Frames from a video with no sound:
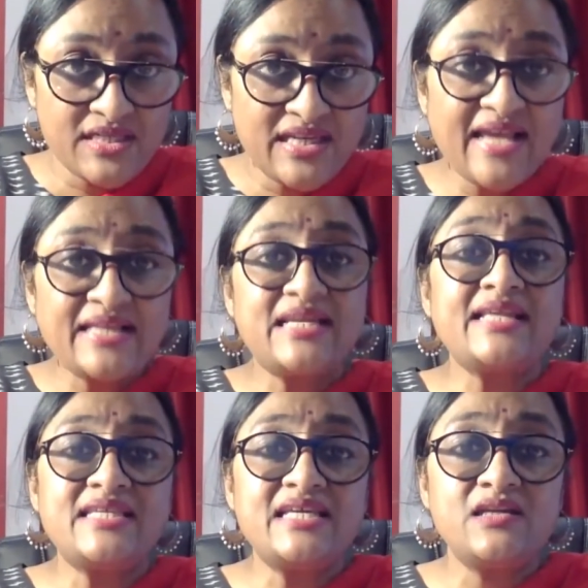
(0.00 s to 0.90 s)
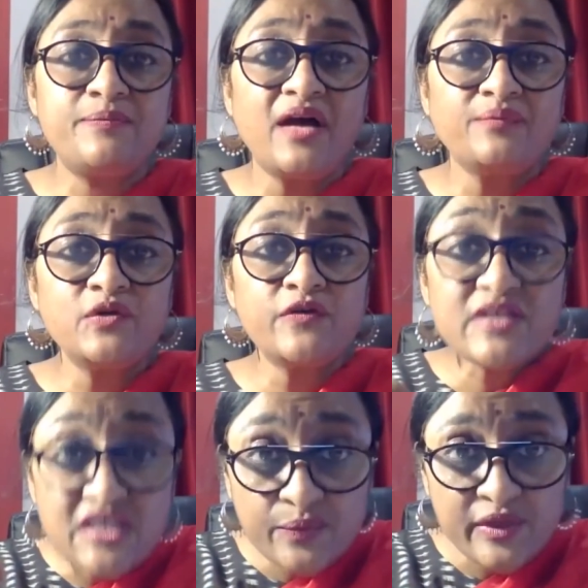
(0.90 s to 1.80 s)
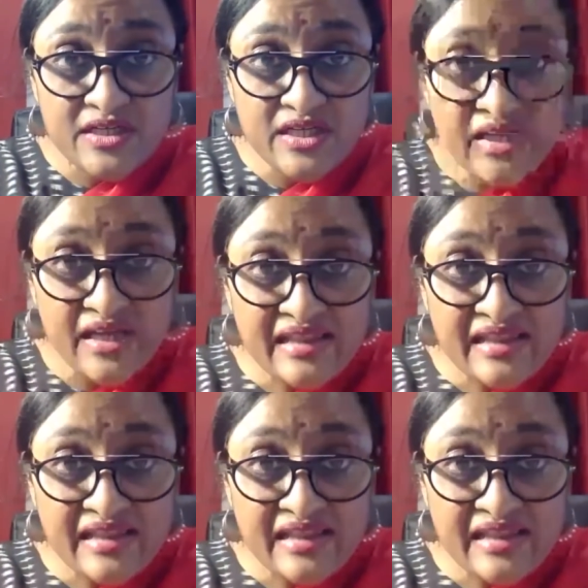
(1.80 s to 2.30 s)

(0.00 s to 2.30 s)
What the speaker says: like let's say the Department of Disability,